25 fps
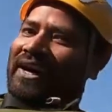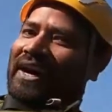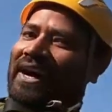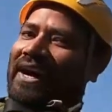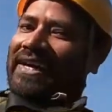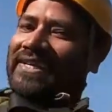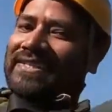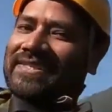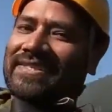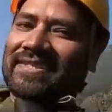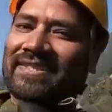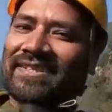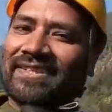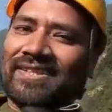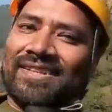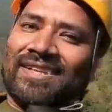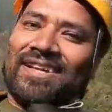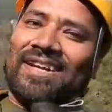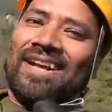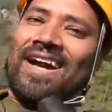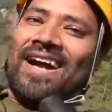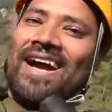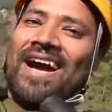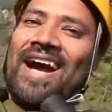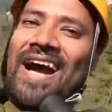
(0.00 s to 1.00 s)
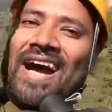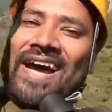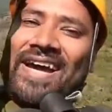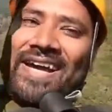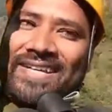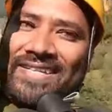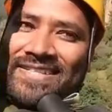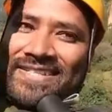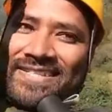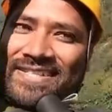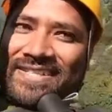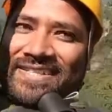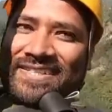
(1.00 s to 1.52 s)
guys,
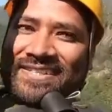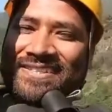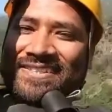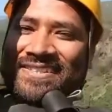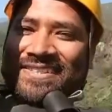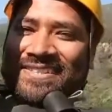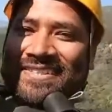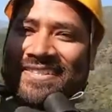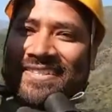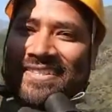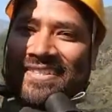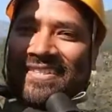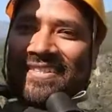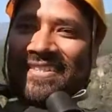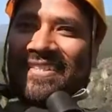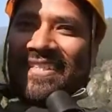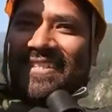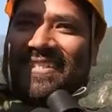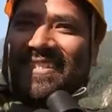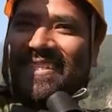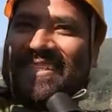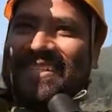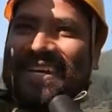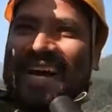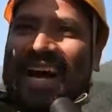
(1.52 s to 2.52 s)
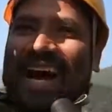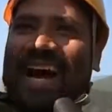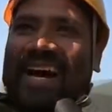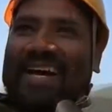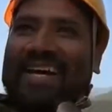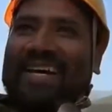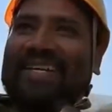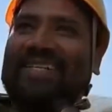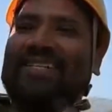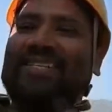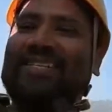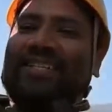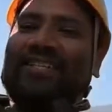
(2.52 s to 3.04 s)
highest, this is
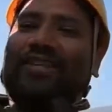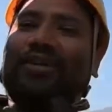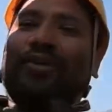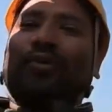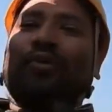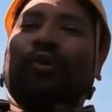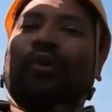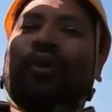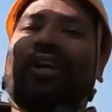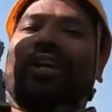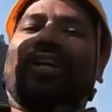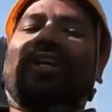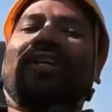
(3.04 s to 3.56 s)
highest in the world,